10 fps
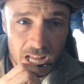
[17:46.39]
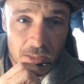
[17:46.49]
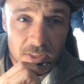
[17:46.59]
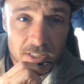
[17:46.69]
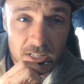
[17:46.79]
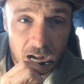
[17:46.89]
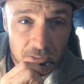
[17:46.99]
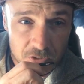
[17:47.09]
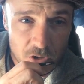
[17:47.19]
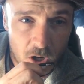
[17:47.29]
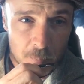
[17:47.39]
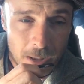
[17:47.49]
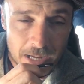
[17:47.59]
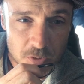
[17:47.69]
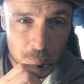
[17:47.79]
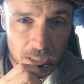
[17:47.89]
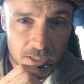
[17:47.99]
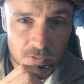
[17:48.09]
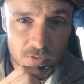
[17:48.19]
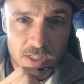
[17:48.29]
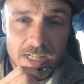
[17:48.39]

and then guide the dog back to place.